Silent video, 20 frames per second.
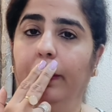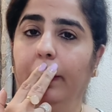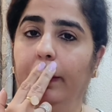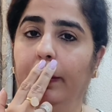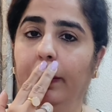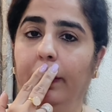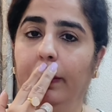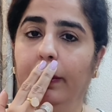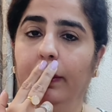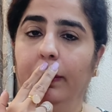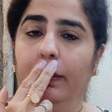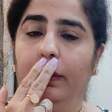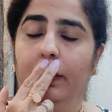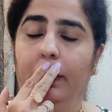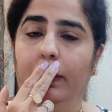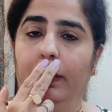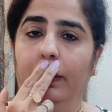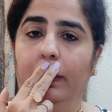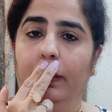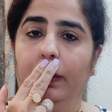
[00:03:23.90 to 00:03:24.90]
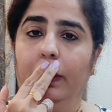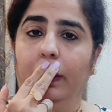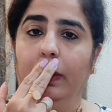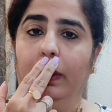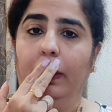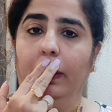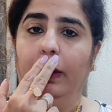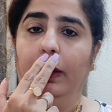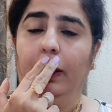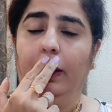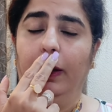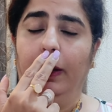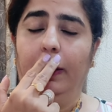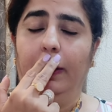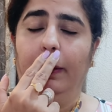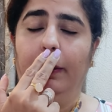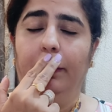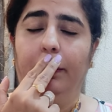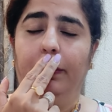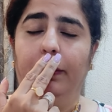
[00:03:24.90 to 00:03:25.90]

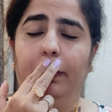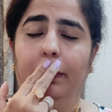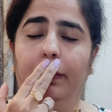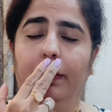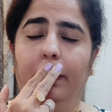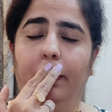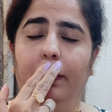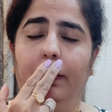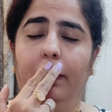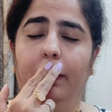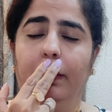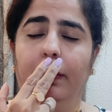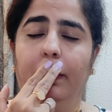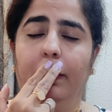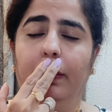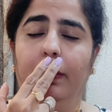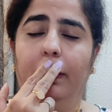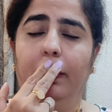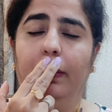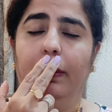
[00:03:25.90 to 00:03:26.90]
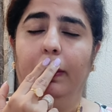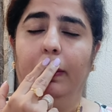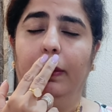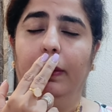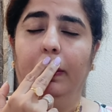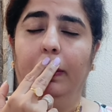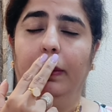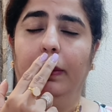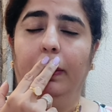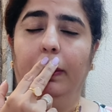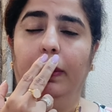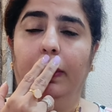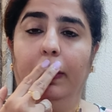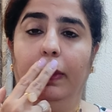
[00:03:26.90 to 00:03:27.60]
Nothing is said.